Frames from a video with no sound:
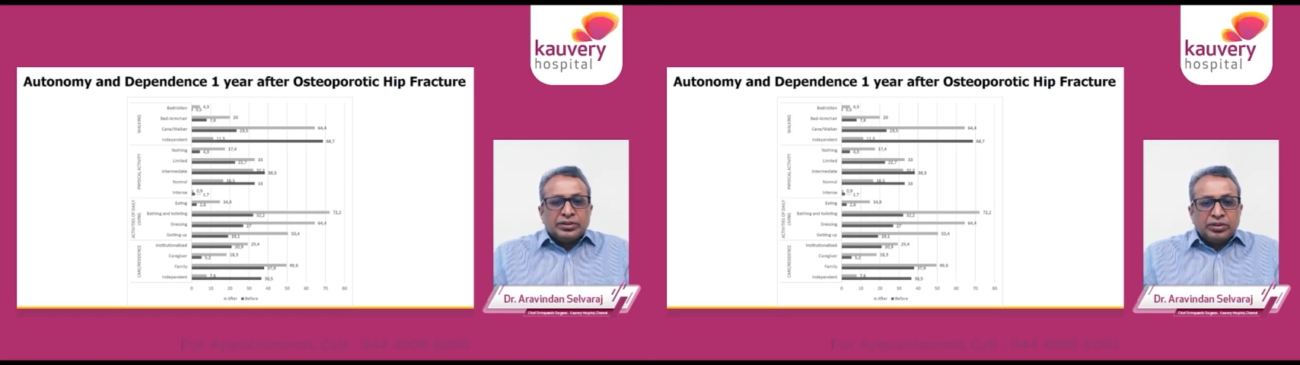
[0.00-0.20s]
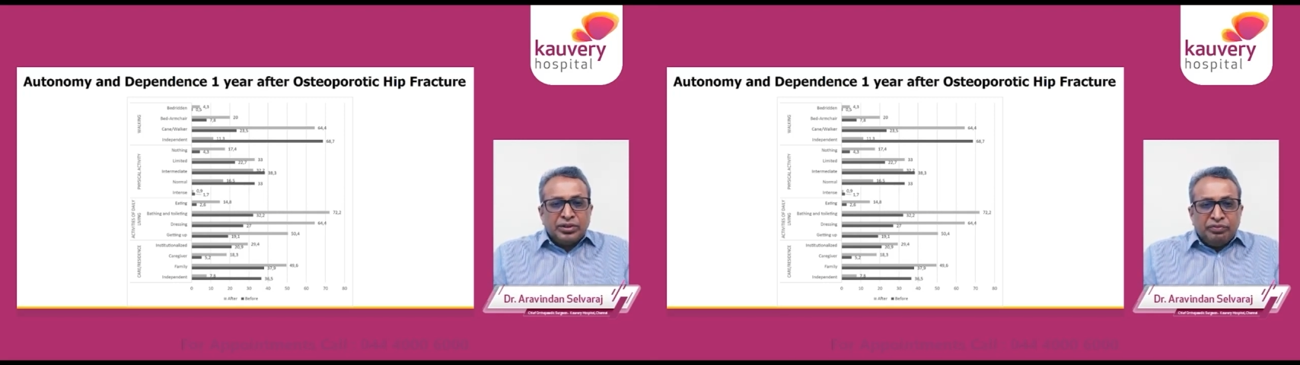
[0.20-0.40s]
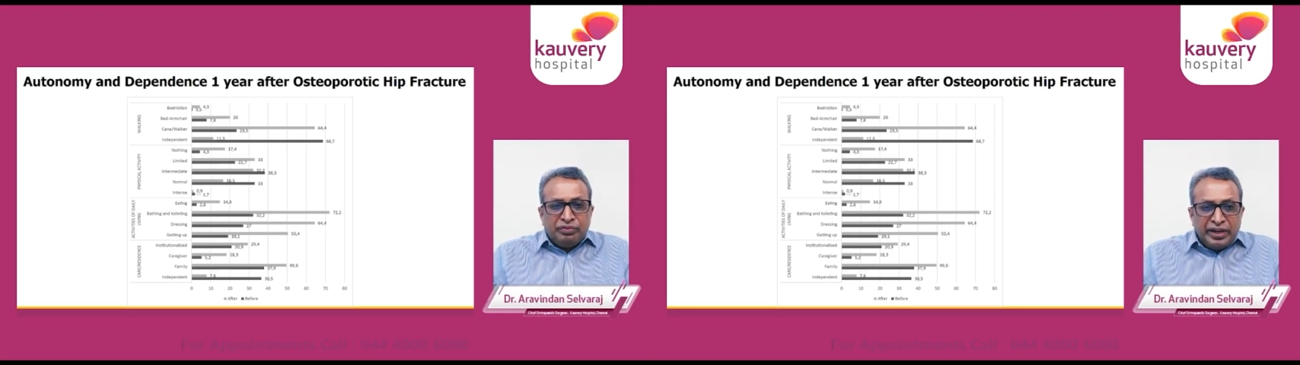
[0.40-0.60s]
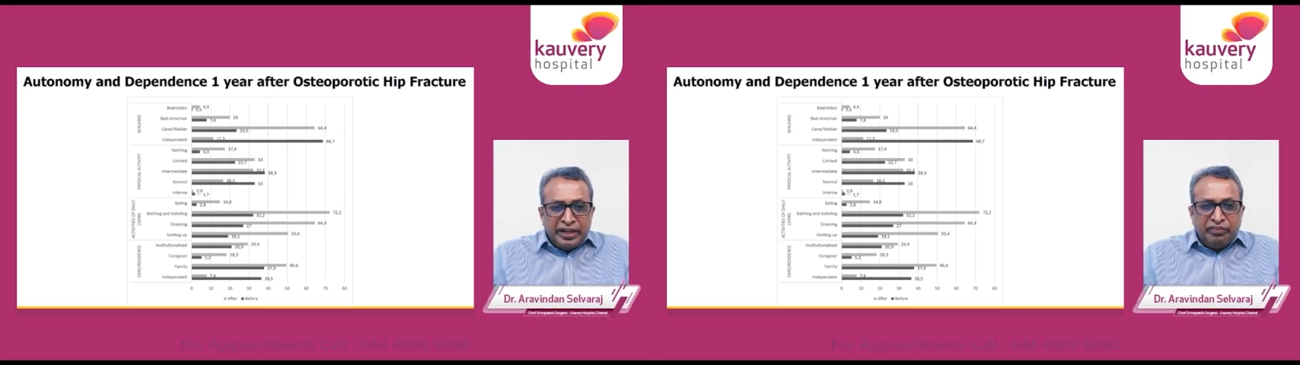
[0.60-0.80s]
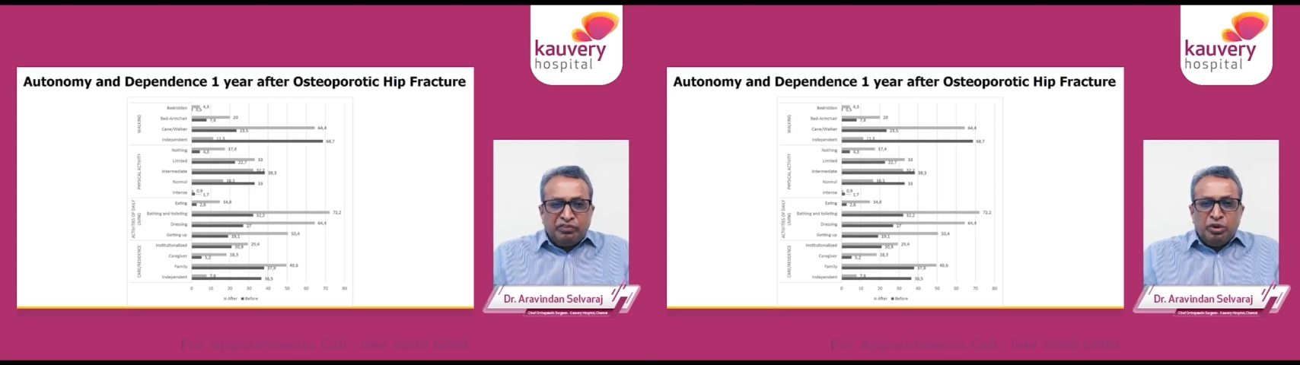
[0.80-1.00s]
So the
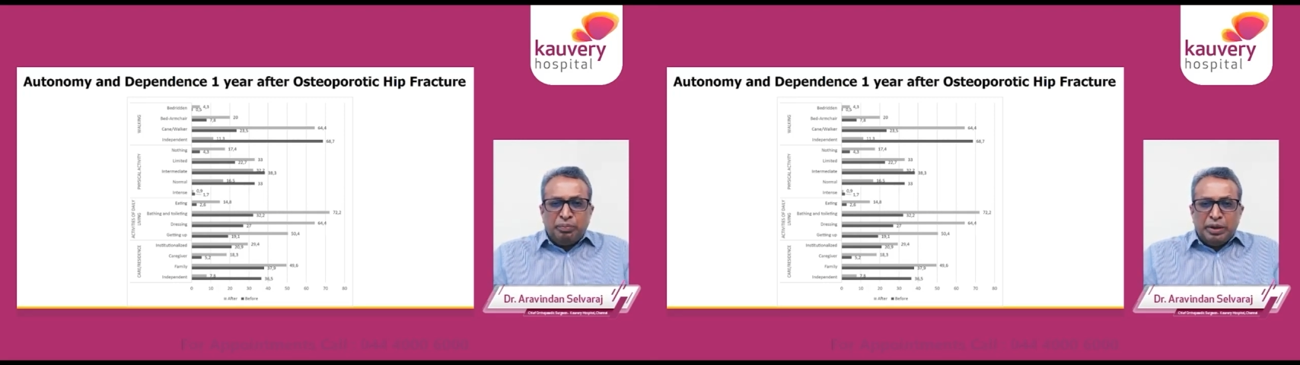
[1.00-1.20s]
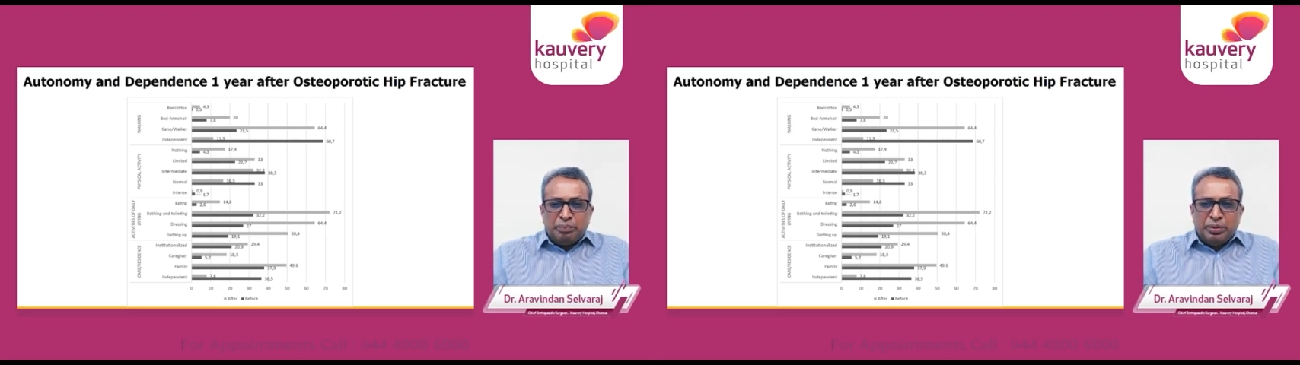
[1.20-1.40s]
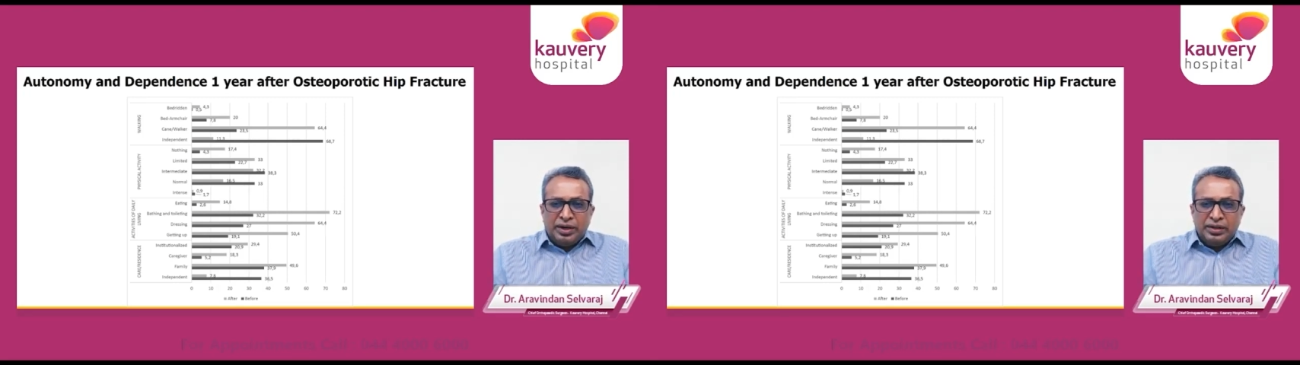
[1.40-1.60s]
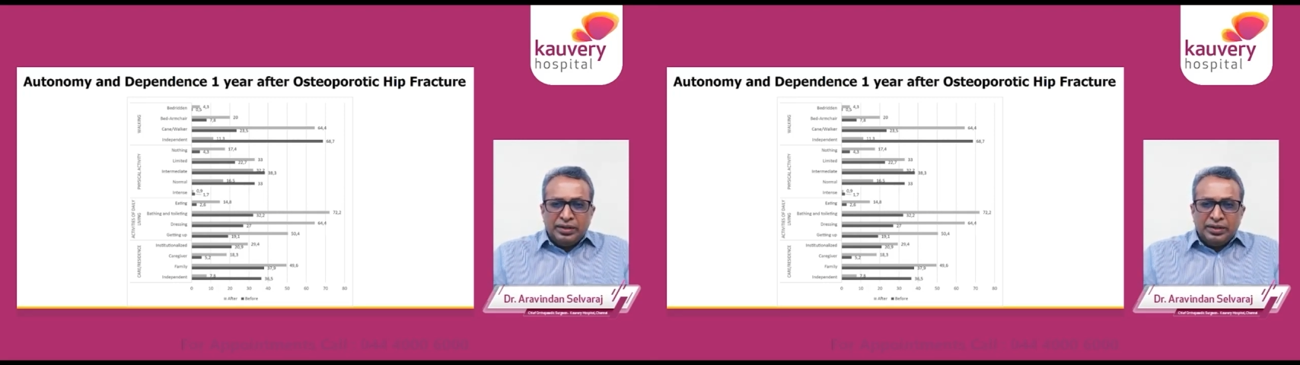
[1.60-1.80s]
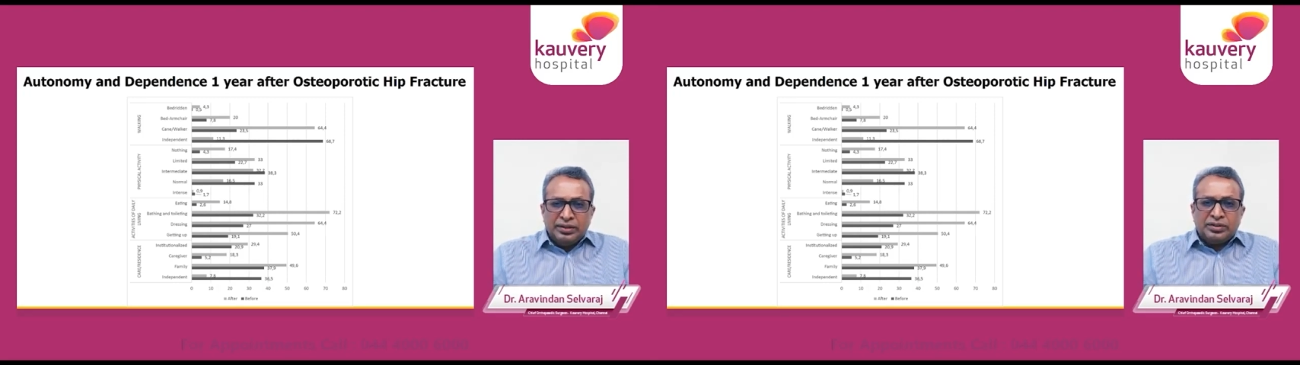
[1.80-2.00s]
very few people
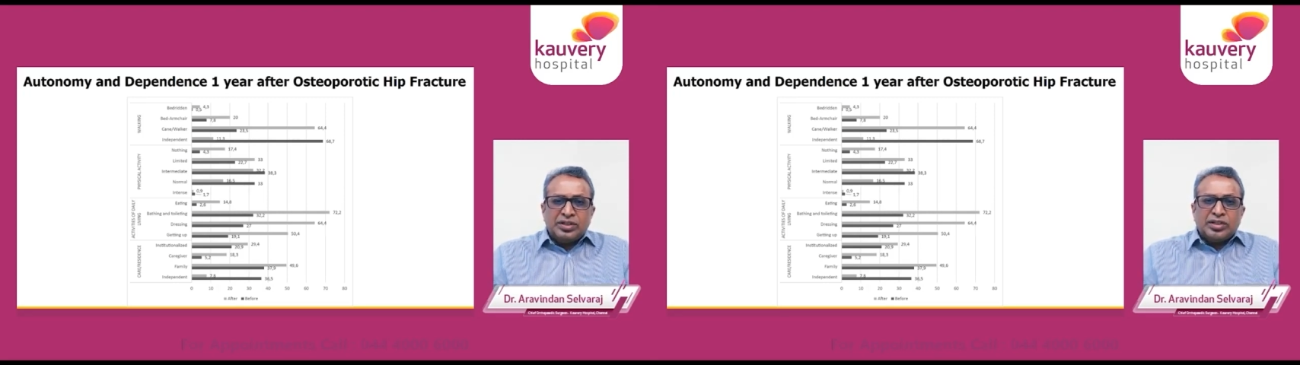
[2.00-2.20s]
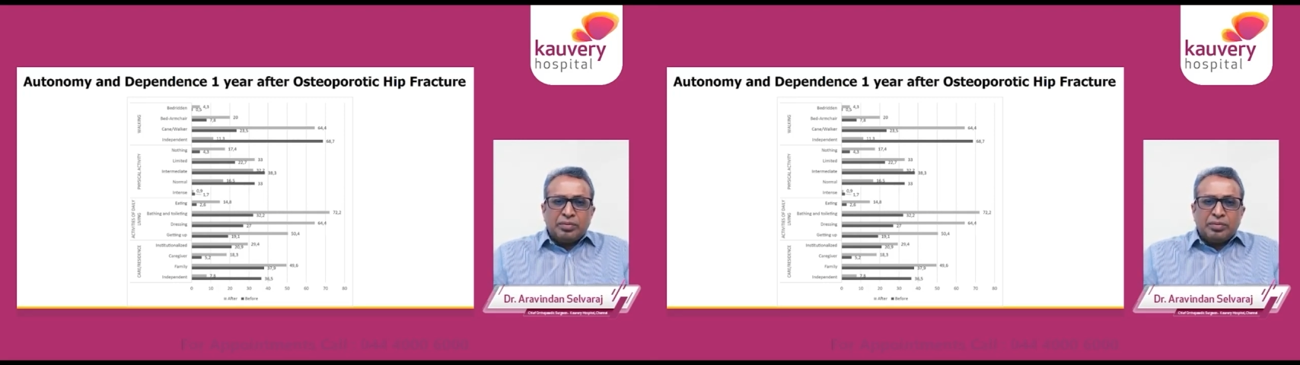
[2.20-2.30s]
return